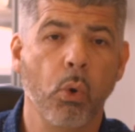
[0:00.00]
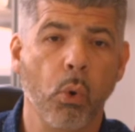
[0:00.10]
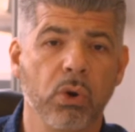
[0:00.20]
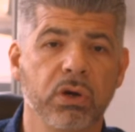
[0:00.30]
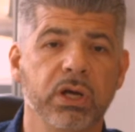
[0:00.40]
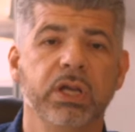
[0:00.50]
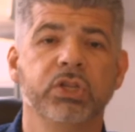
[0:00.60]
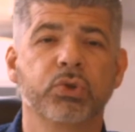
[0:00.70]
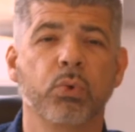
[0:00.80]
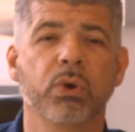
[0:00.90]
or
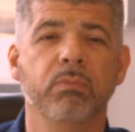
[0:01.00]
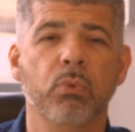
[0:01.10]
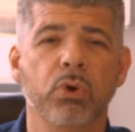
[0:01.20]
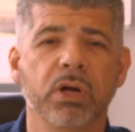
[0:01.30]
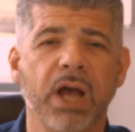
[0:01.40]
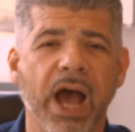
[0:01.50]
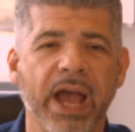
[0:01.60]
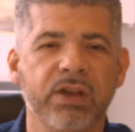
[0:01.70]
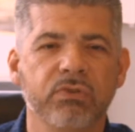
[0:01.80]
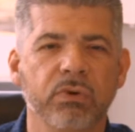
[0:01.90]
score more
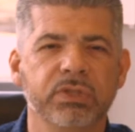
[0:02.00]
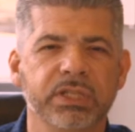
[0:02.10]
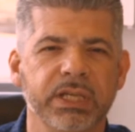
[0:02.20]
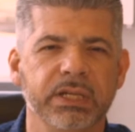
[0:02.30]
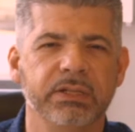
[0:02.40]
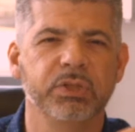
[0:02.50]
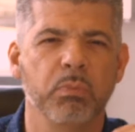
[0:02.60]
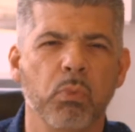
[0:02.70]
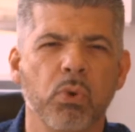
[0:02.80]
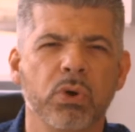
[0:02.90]
high gross deals
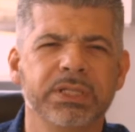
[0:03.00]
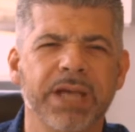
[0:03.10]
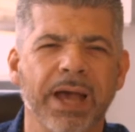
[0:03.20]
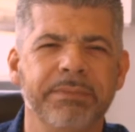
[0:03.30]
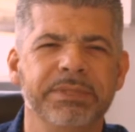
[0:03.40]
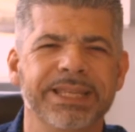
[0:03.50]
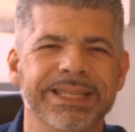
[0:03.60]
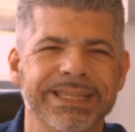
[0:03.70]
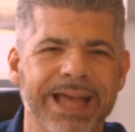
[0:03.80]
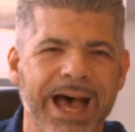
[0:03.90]
more times
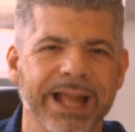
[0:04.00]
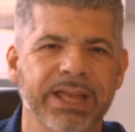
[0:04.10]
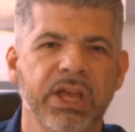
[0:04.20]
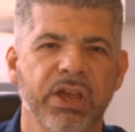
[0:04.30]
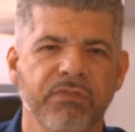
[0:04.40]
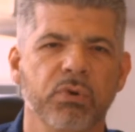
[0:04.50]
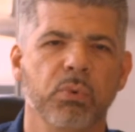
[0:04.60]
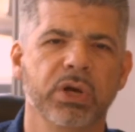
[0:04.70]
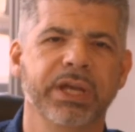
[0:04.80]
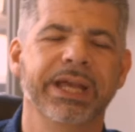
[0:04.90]
than not if you're
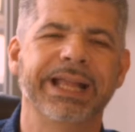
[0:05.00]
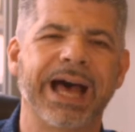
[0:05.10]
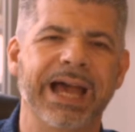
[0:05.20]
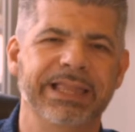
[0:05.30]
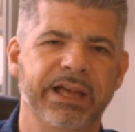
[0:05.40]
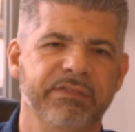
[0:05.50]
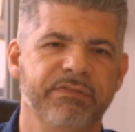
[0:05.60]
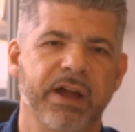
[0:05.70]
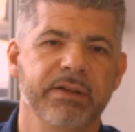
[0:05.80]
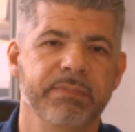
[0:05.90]
working in a highline
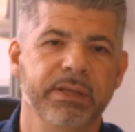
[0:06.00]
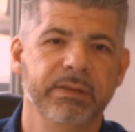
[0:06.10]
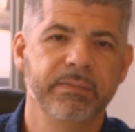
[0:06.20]
environment.